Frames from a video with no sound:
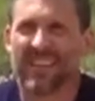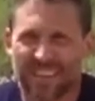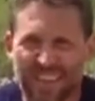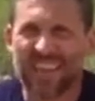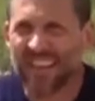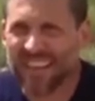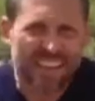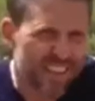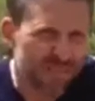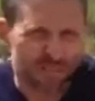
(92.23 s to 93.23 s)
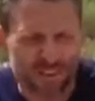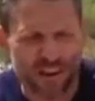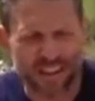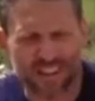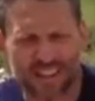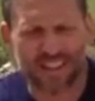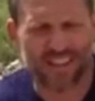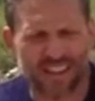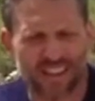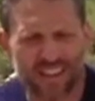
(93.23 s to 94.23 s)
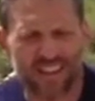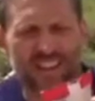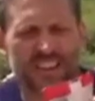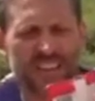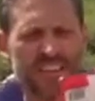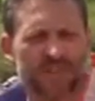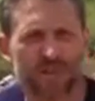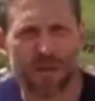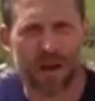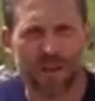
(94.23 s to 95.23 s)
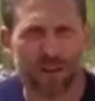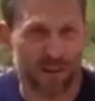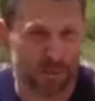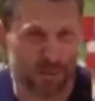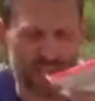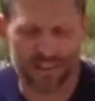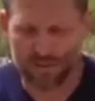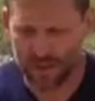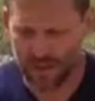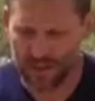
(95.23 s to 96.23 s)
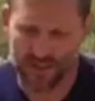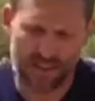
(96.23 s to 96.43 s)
clean when they're hiking? And these are biodegradable as well,